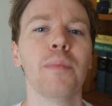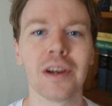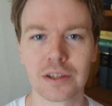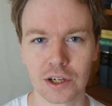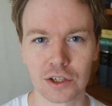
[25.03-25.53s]
the
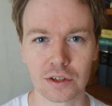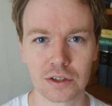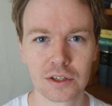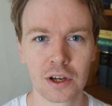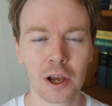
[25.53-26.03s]

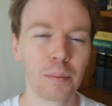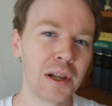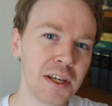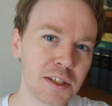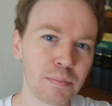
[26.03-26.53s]
Meditations,
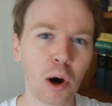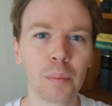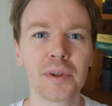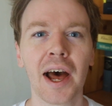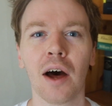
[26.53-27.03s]
please
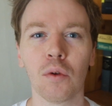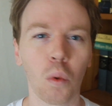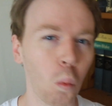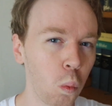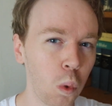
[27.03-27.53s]
pop down
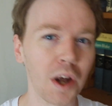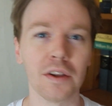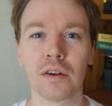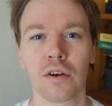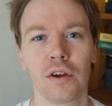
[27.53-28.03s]

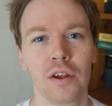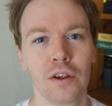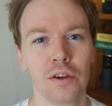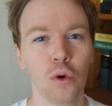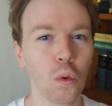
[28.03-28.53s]

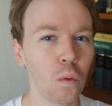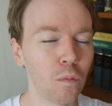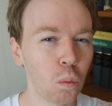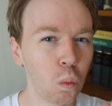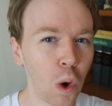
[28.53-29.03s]

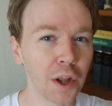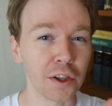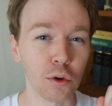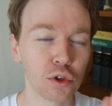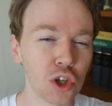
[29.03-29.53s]

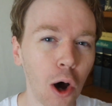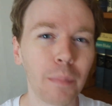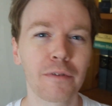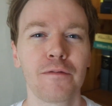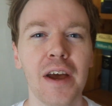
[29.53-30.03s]
your
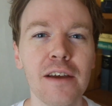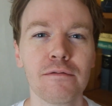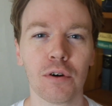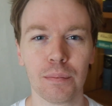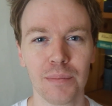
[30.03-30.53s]
top
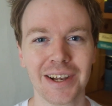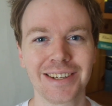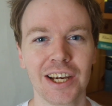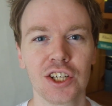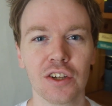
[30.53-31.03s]
favorite
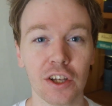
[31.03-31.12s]
meditation